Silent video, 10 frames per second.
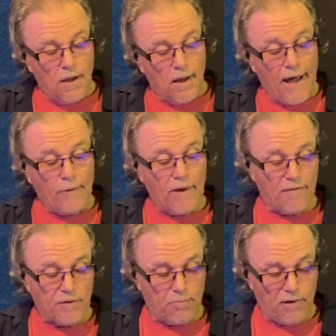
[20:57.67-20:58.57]
I don't have
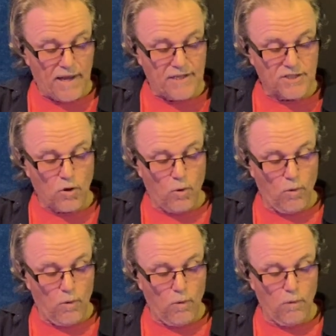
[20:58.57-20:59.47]
to play this
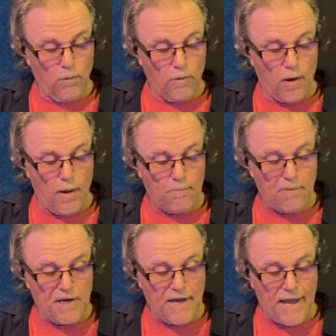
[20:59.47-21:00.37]
whole up
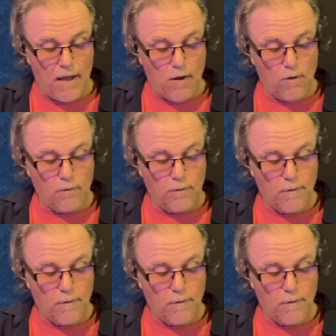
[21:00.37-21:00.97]
and down.